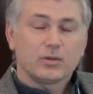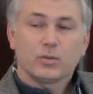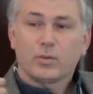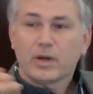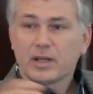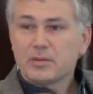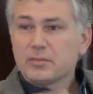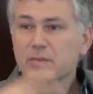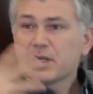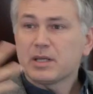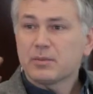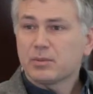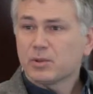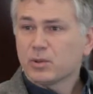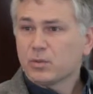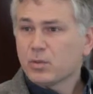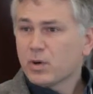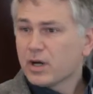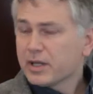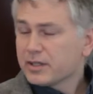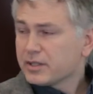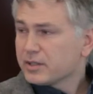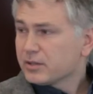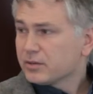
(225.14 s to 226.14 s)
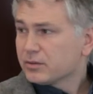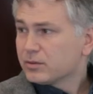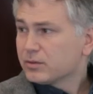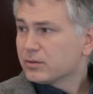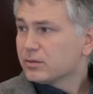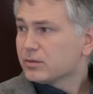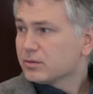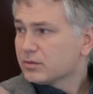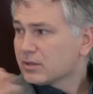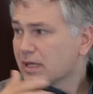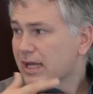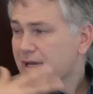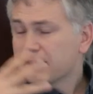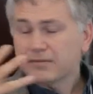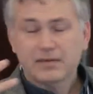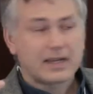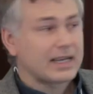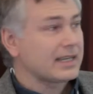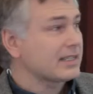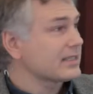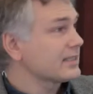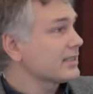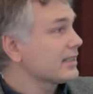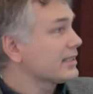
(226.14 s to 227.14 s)
when people want to have
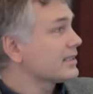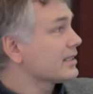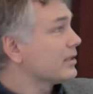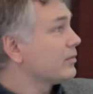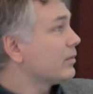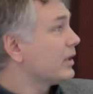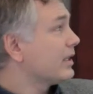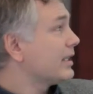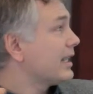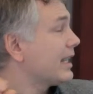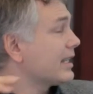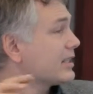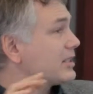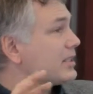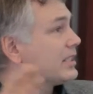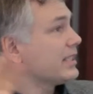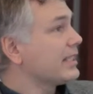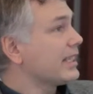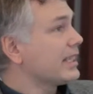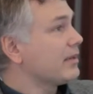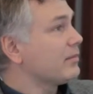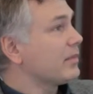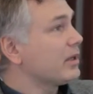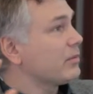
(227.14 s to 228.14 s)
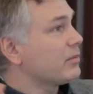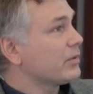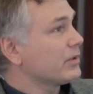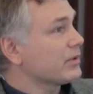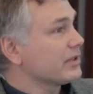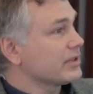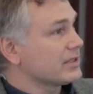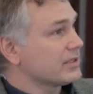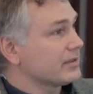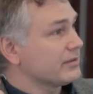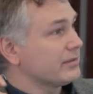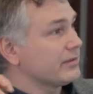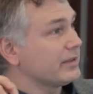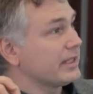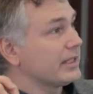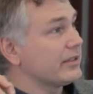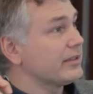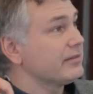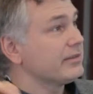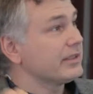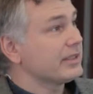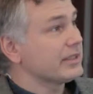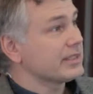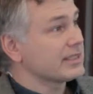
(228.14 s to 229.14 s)
access. And what they actually came up with is a
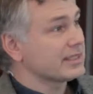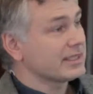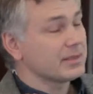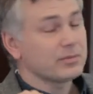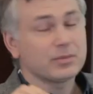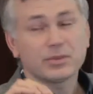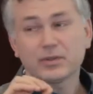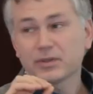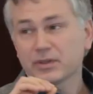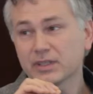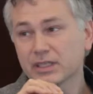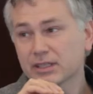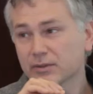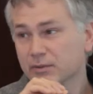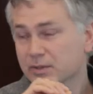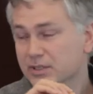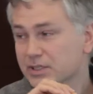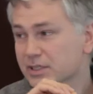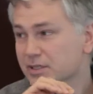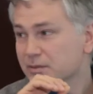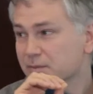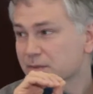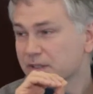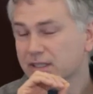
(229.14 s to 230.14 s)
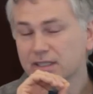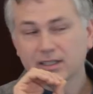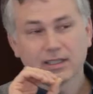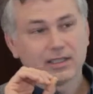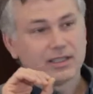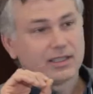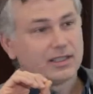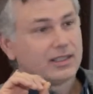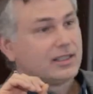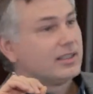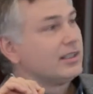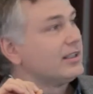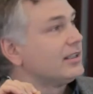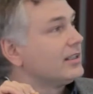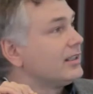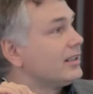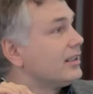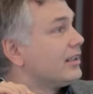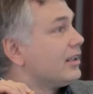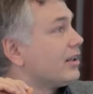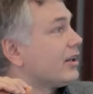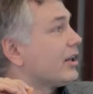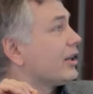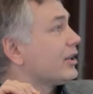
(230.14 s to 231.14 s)
very, very simple thing, which has been
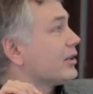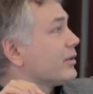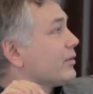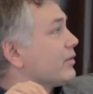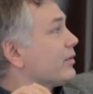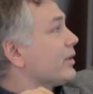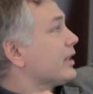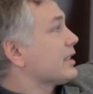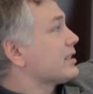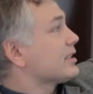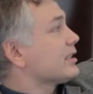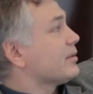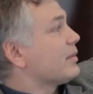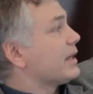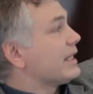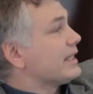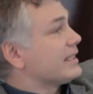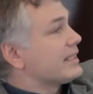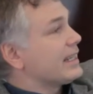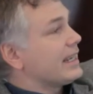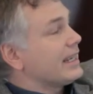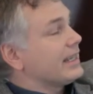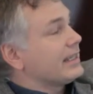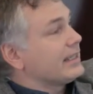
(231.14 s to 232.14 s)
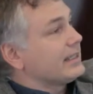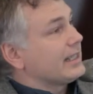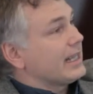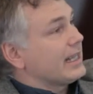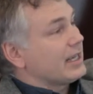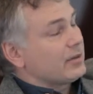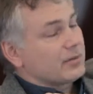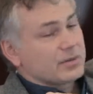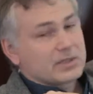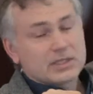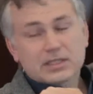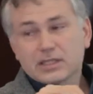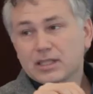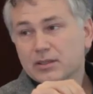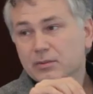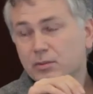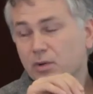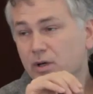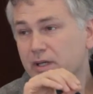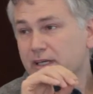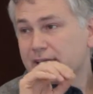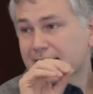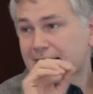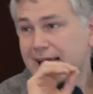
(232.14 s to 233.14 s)
hard for us to maintain, and that was they
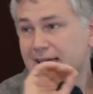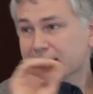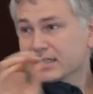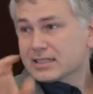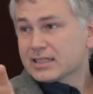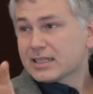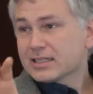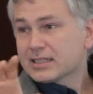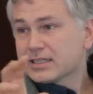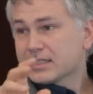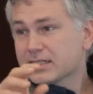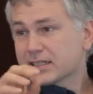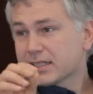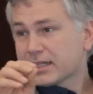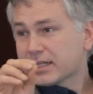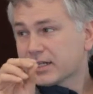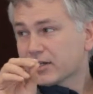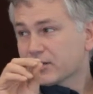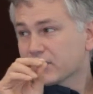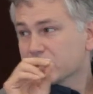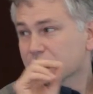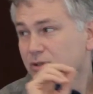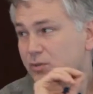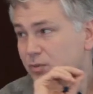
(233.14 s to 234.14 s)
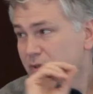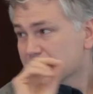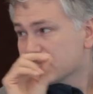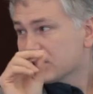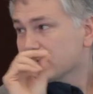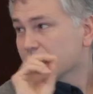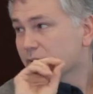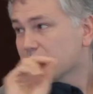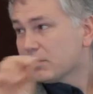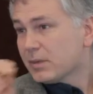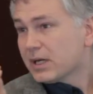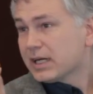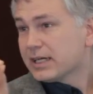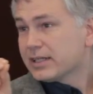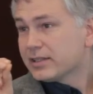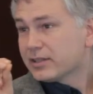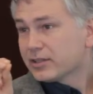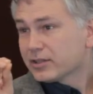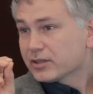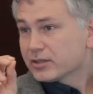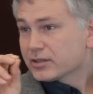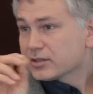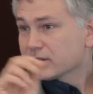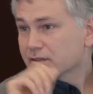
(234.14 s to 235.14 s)
wanted access to care, so it wasn't
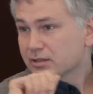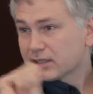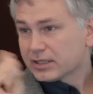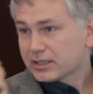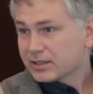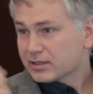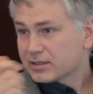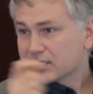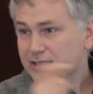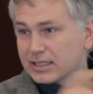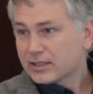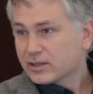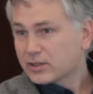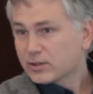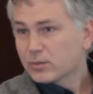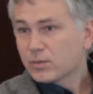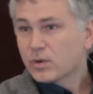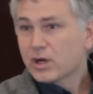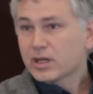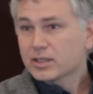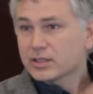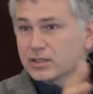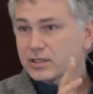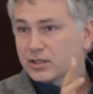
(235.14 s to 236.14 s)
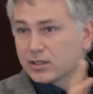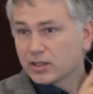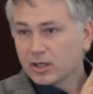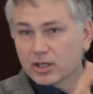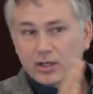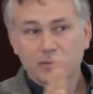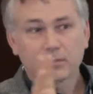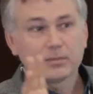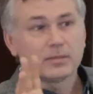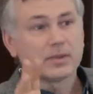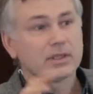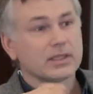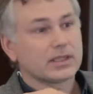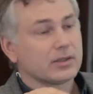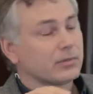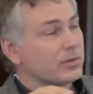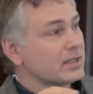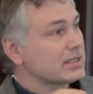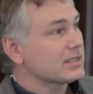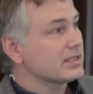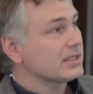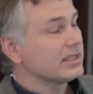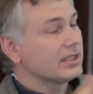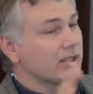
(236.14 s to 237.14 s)
reminders. They could set their watch alarm. It
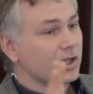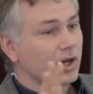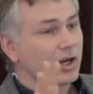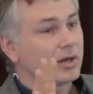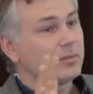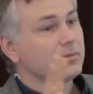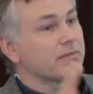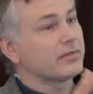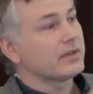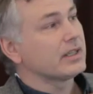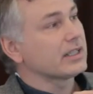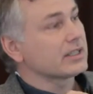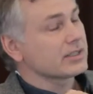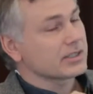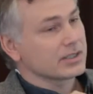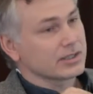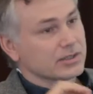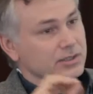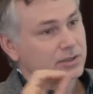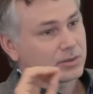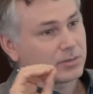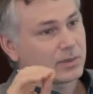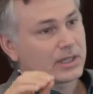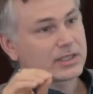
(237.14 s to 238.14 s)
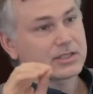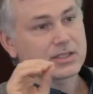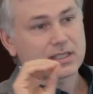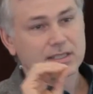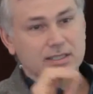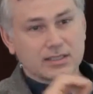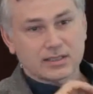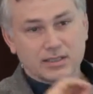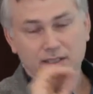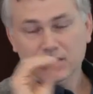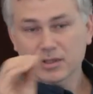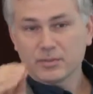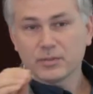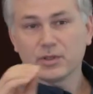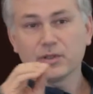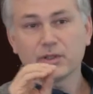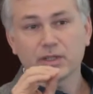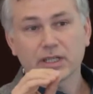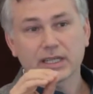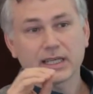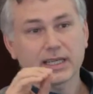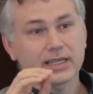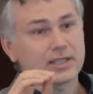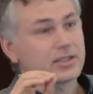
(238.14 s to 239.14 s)
wasn't the alarm function so much as the
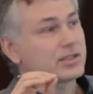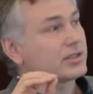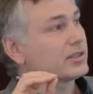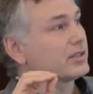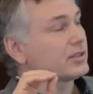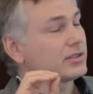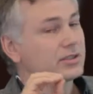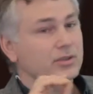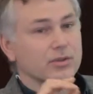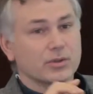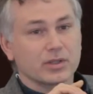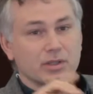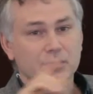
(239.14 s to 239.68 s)
communication, so